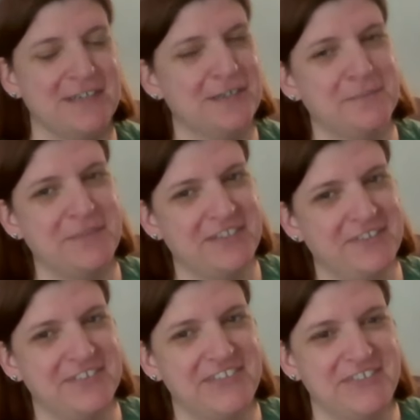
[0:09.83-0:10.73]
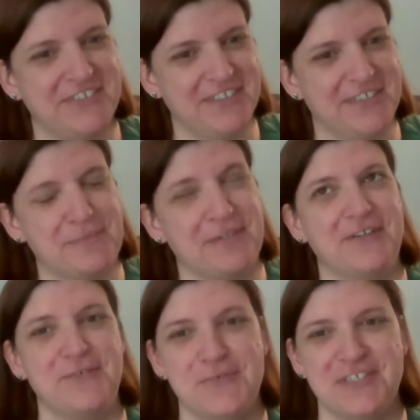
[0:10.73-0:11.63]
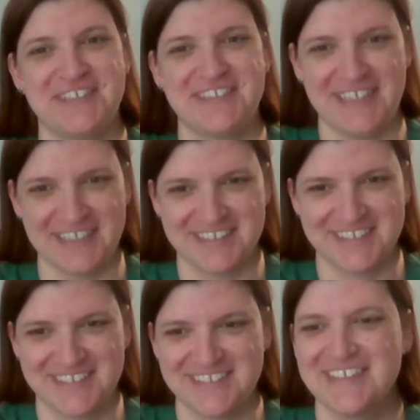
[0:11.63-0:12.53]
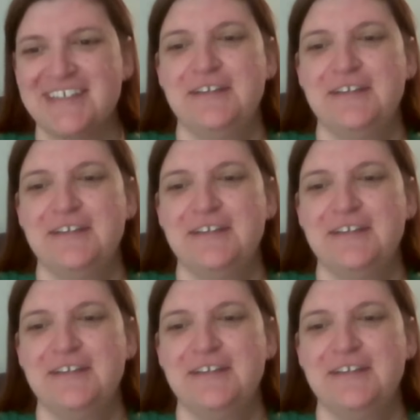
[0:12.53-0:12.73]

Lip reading: I'm here to talk about what's next.